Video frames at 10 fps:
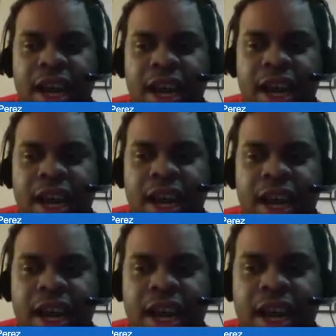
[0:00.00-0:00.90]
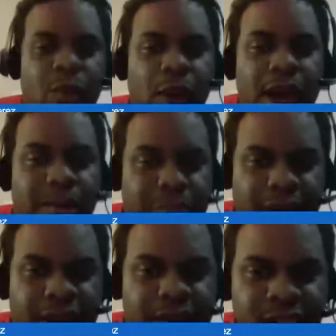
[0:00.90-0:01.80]
And their way of
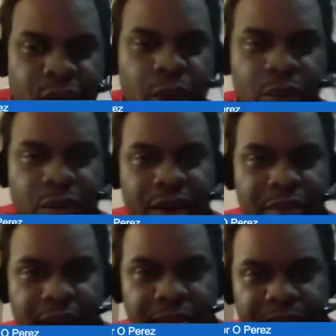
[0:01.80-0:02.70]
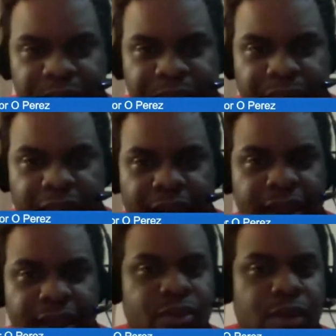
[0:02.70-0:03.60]
pronouncing the word rugby is
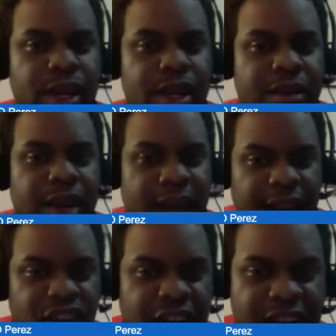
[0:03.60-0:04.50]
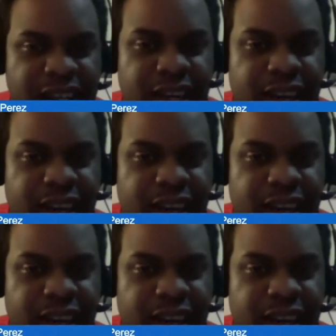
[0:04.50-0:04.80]
with an English accent.